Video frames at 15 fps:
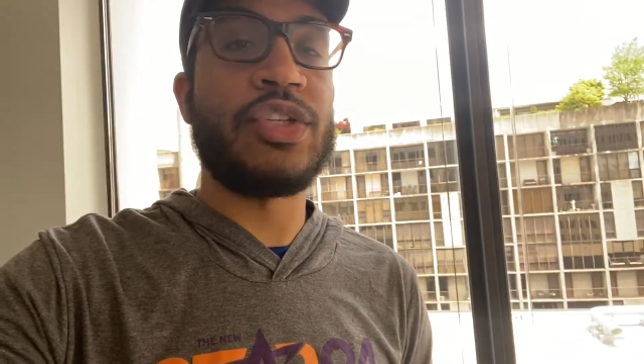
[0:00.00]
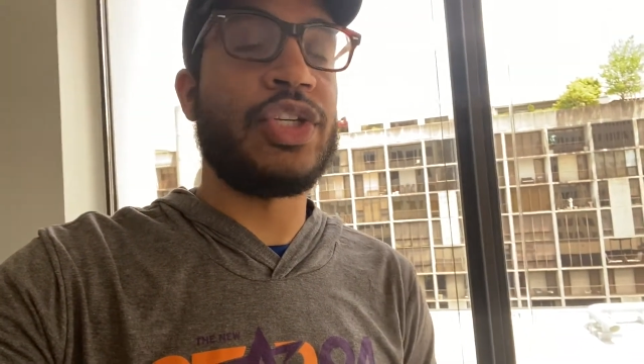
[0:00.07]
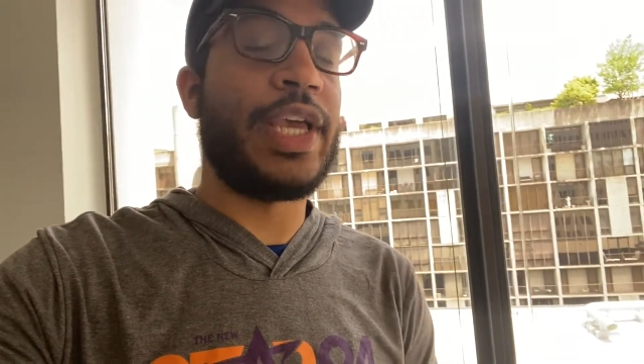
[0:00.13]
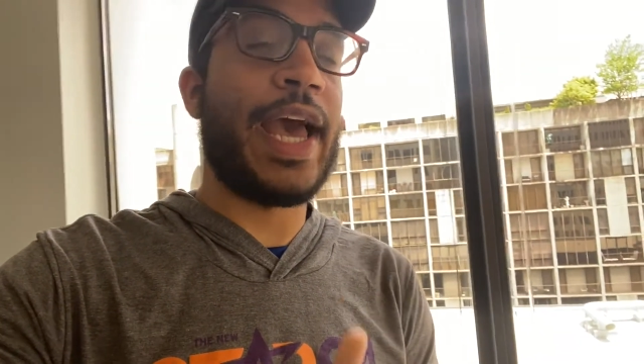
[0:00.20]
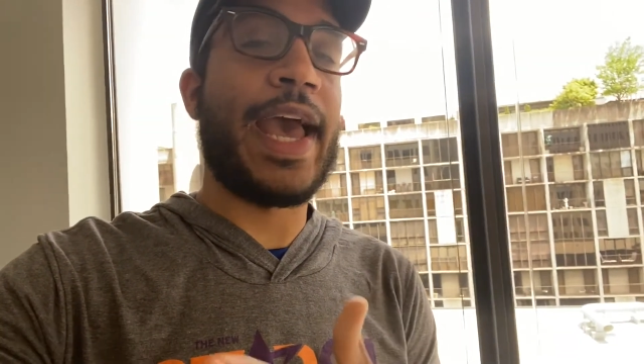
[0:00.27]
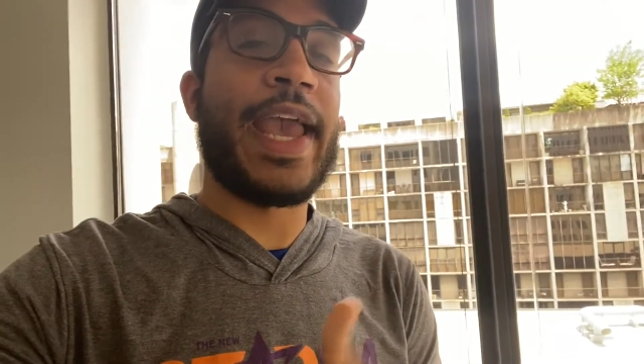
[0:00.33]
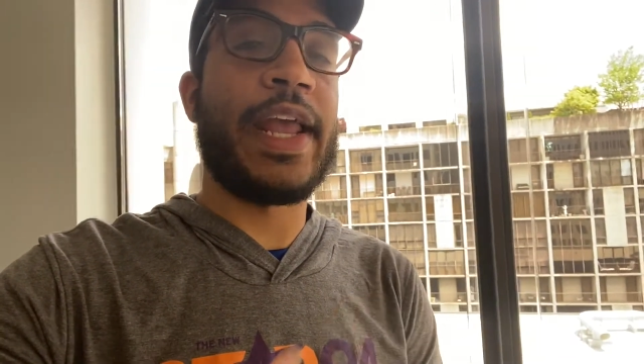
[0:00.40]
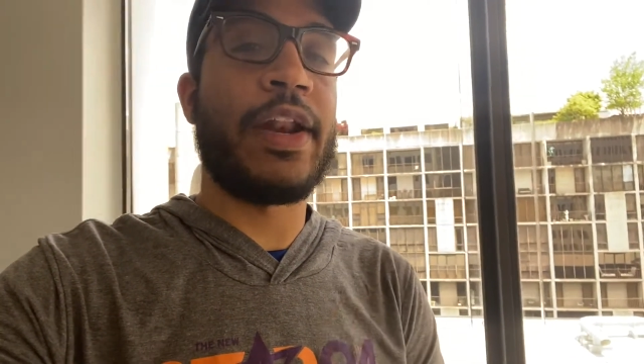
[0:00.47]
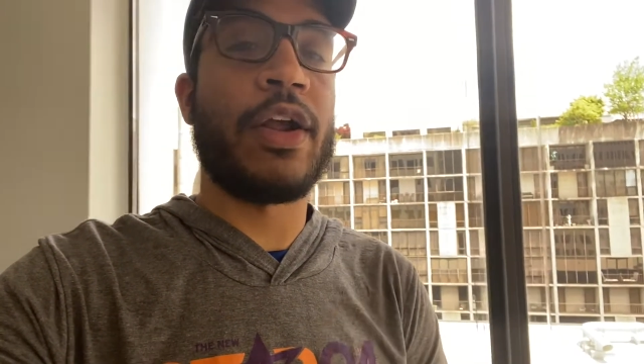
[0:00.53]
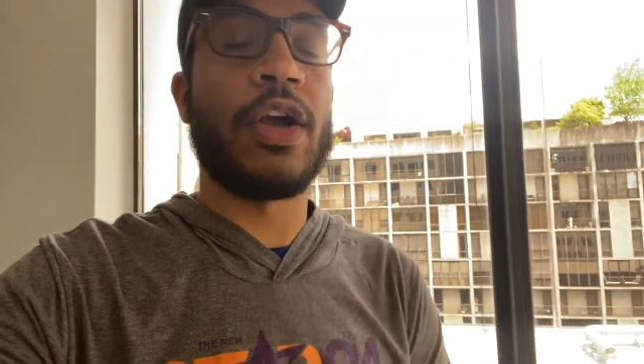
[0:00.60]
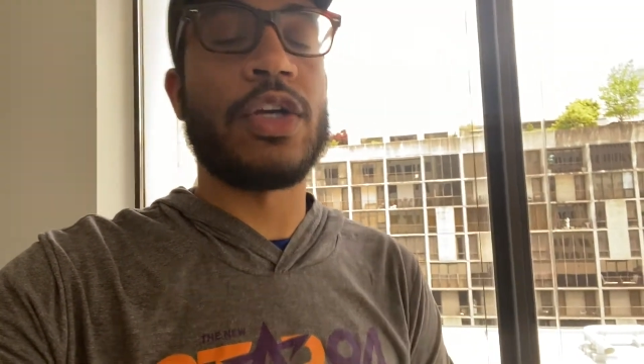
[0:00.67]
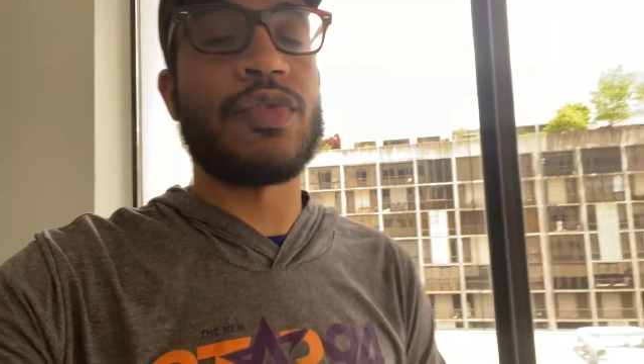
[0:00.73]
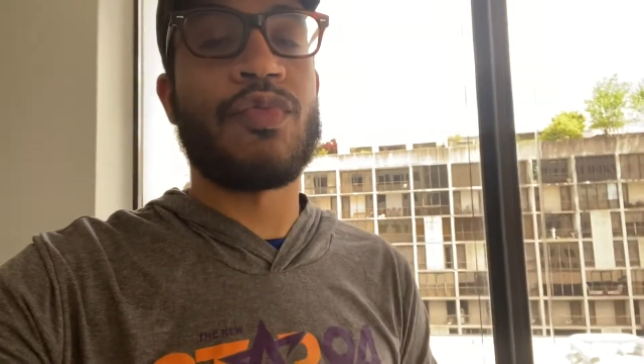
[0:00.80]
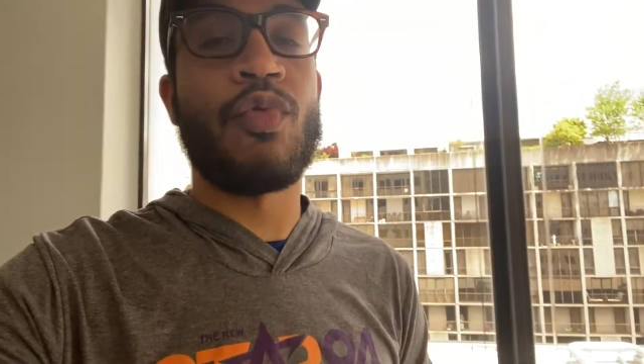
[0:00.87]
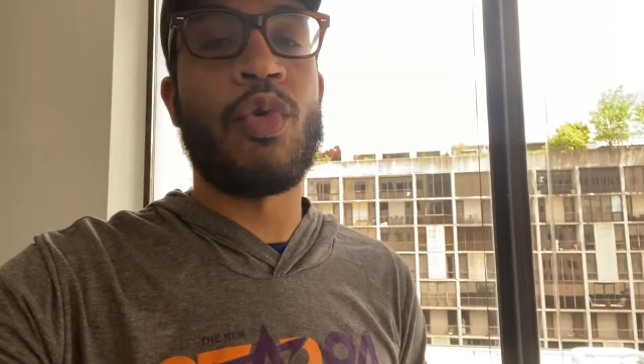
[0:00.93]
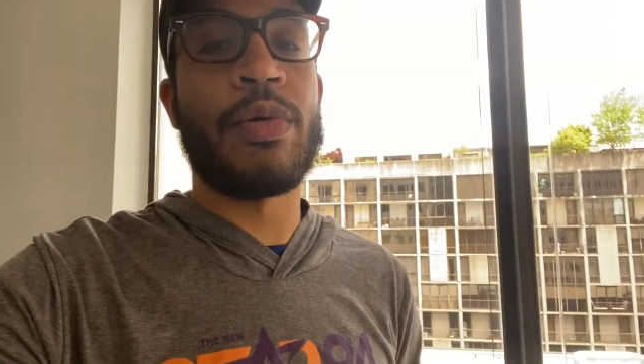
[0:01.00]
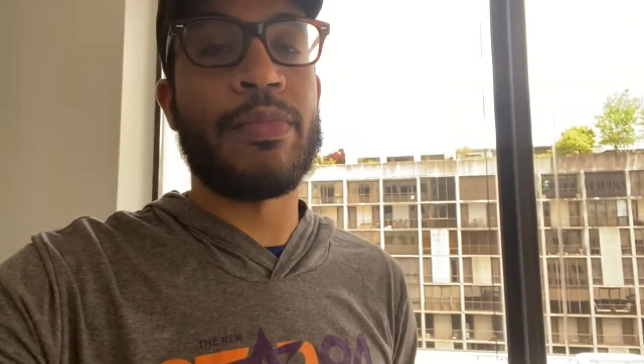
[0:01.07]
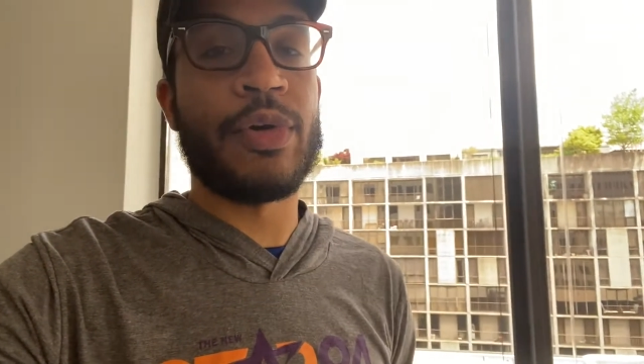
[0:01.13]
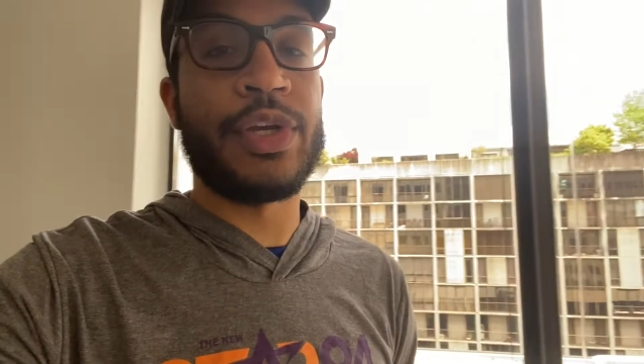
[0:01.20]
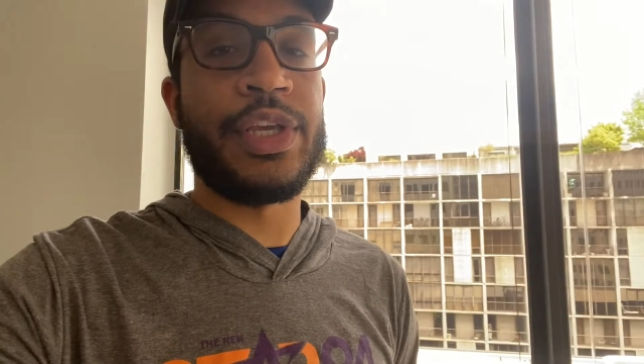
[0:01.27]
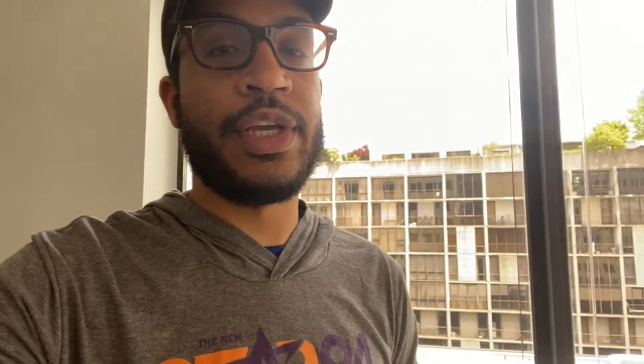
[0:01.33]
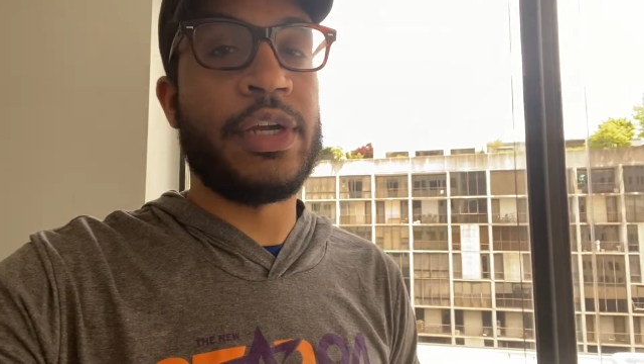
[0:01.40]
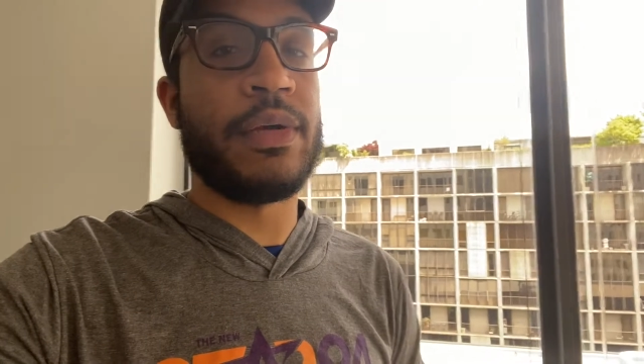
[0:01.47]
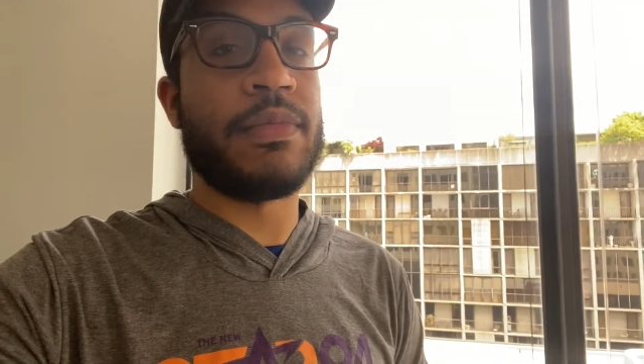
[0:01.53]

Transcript: you got Hayden Hurst for 1 more year.